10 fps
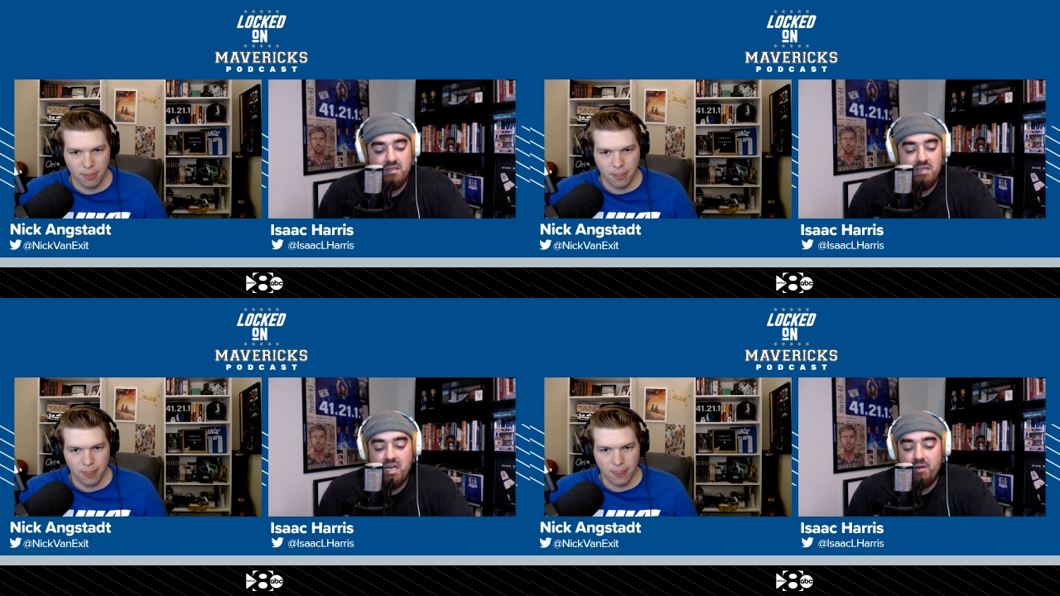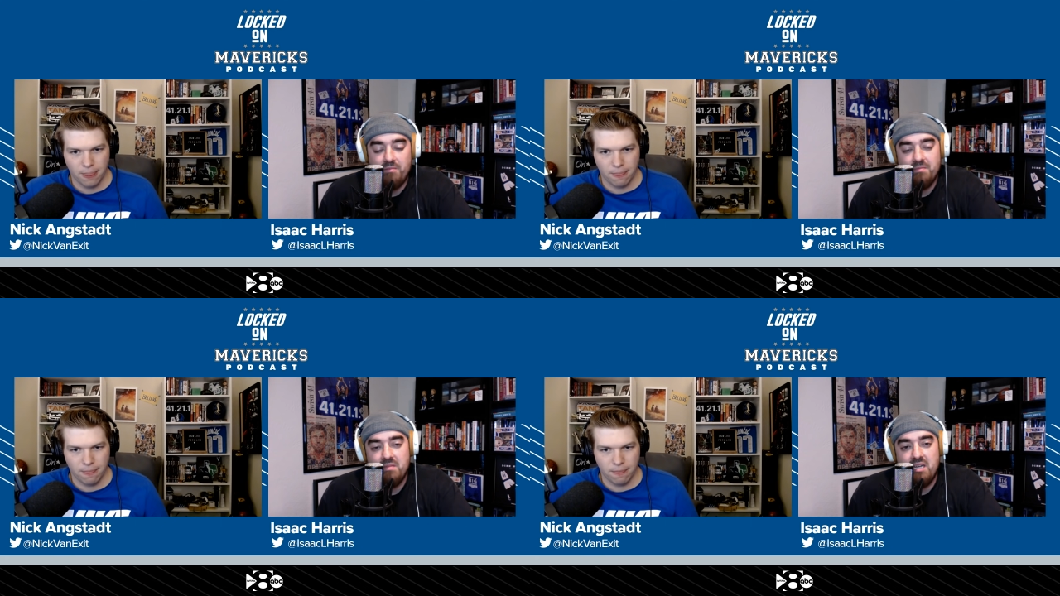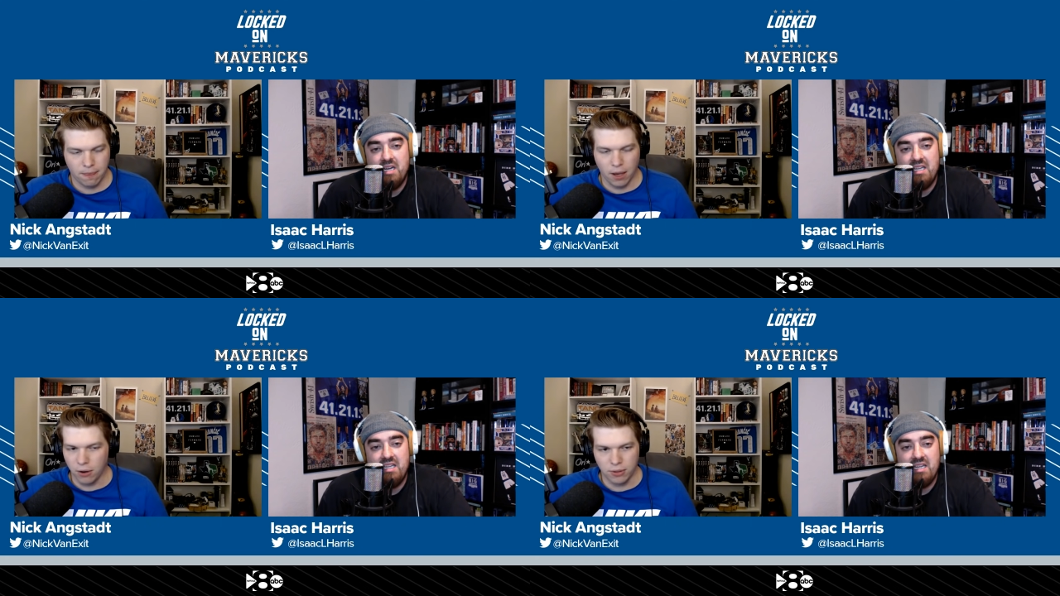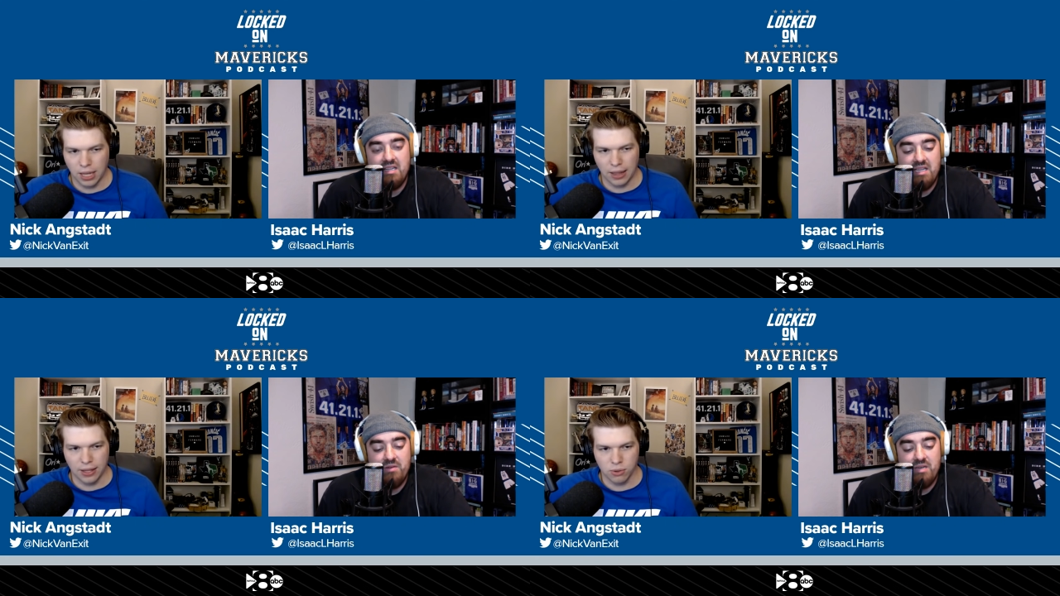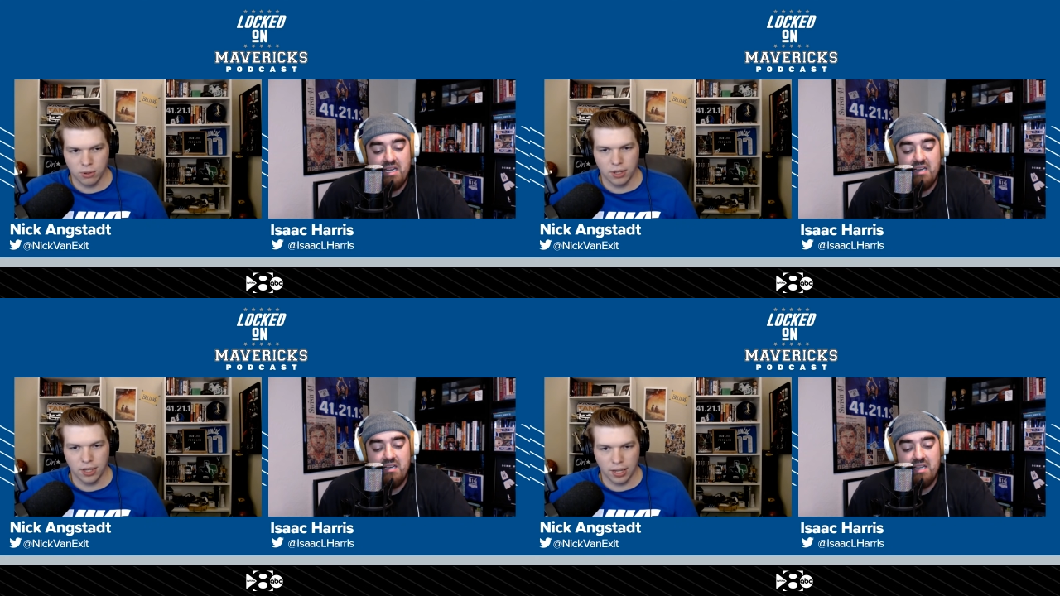Speaker 1: And, no, and no, then they, they would
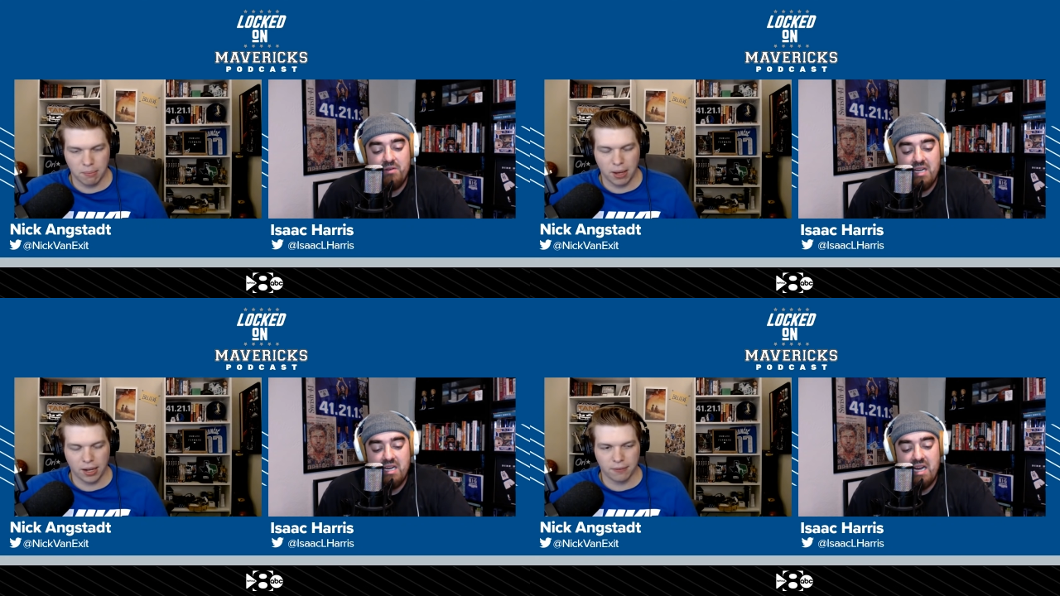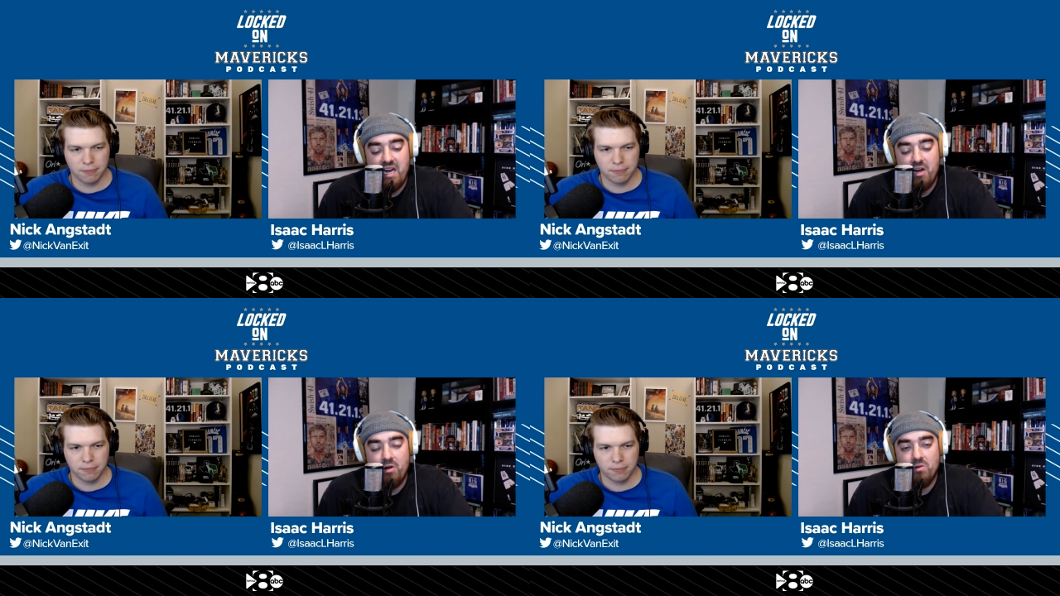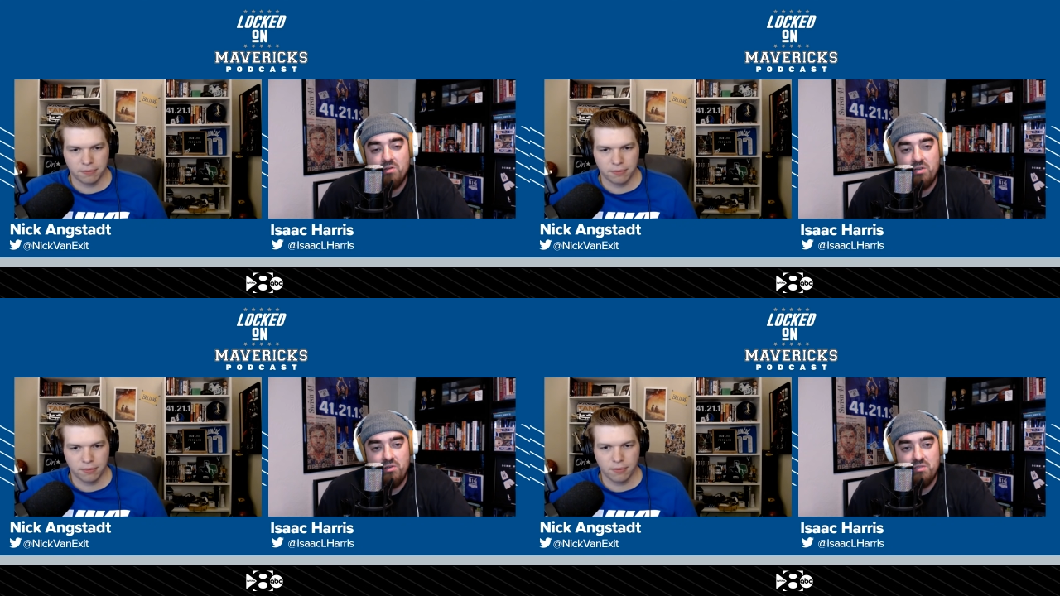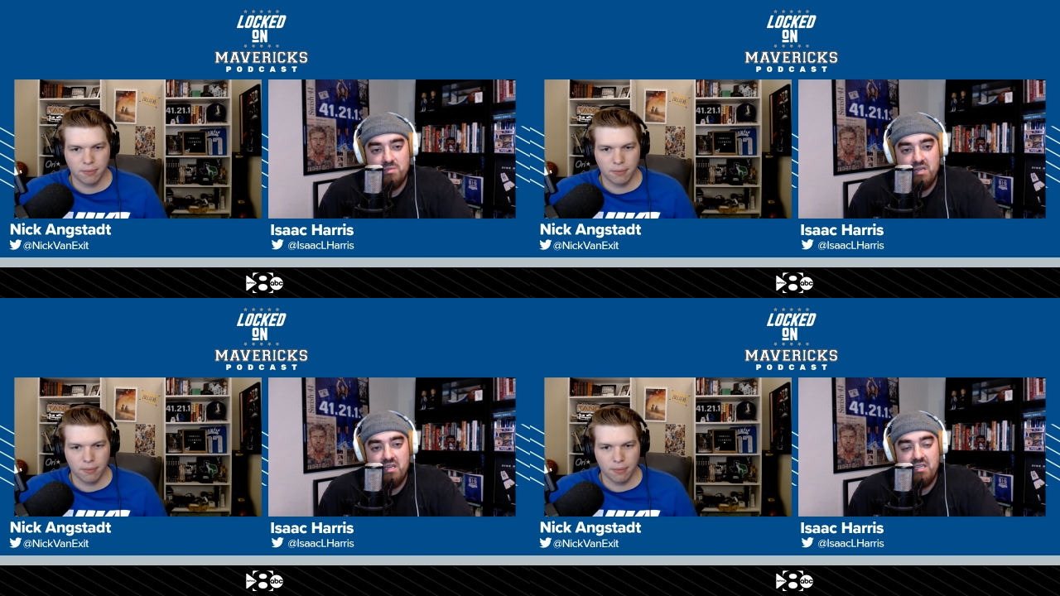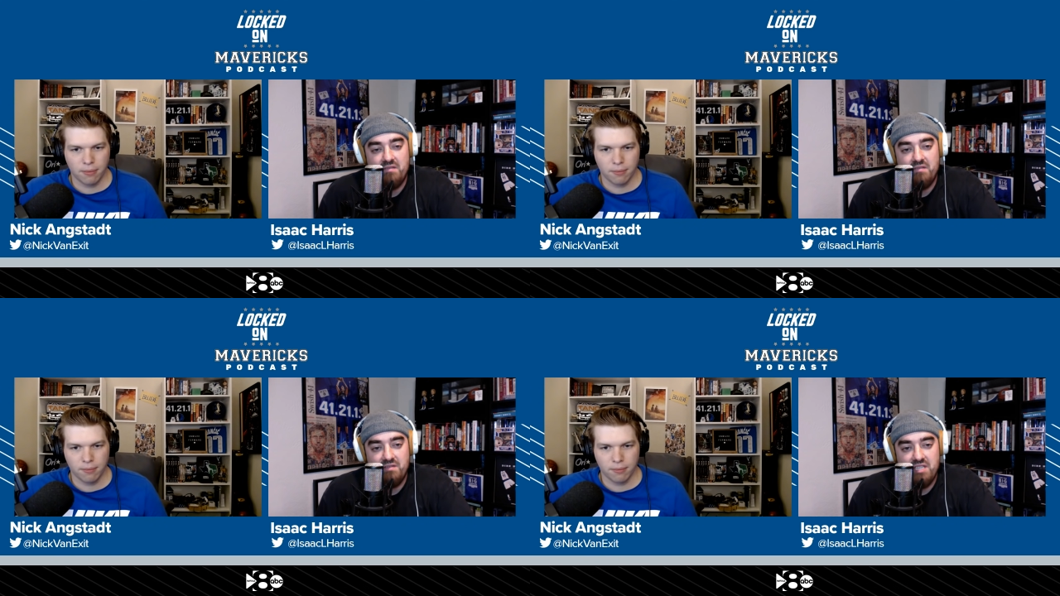get, they, they would get Harrell, Kuzma, and the
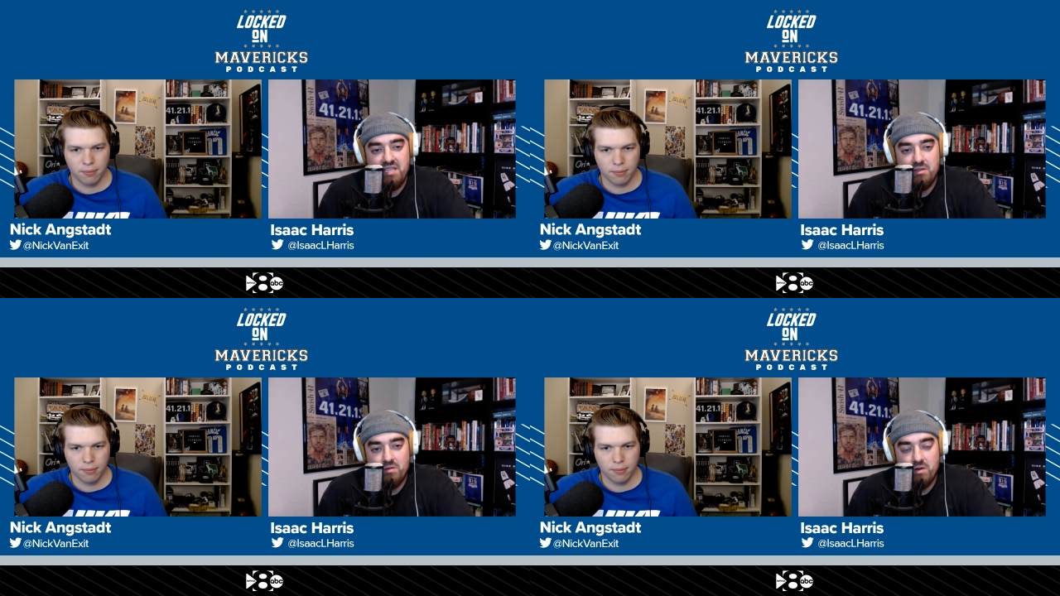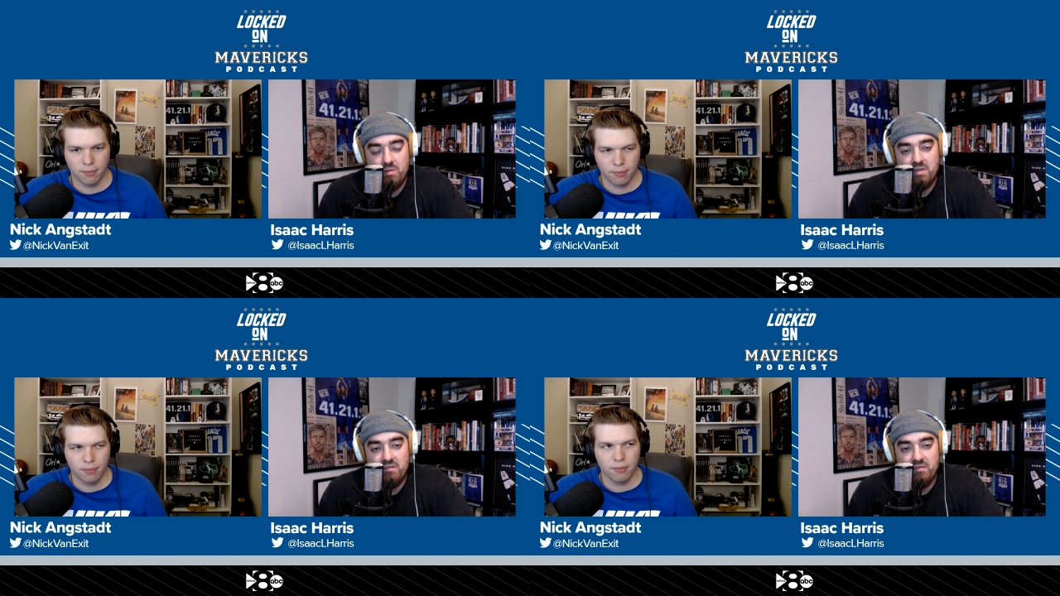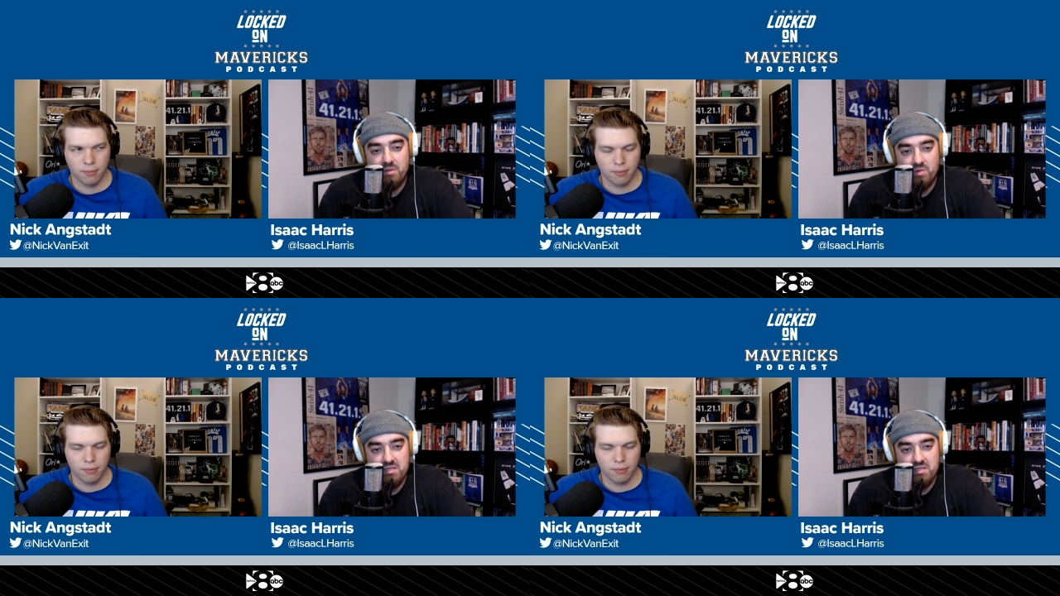15th overall pick from the